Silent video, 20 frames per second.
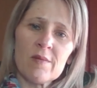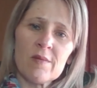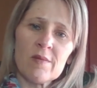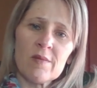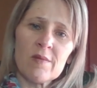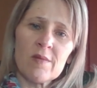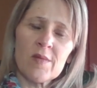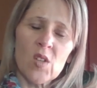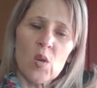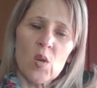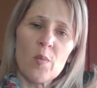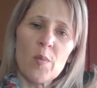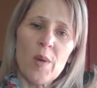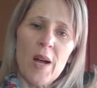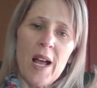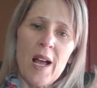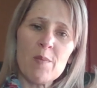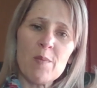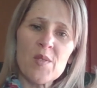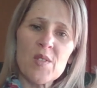or
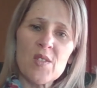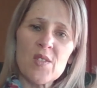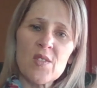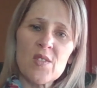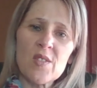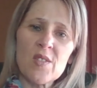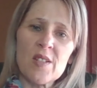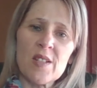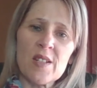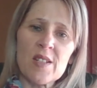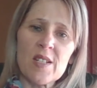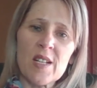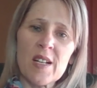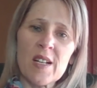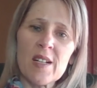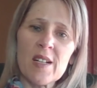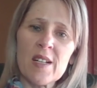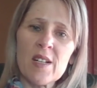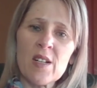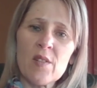perhaps in a
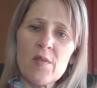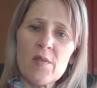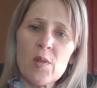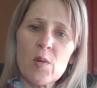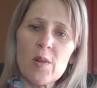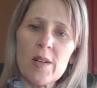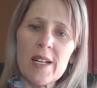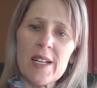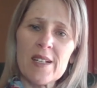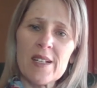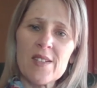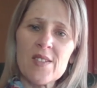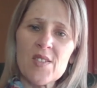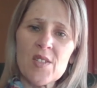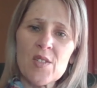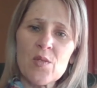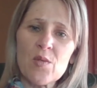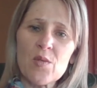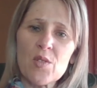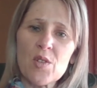tingling of your legs and
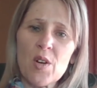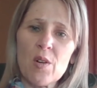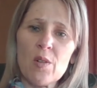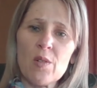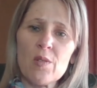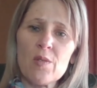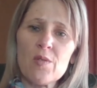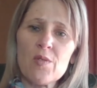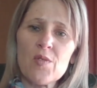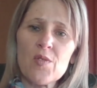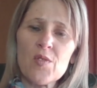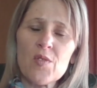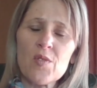your toes,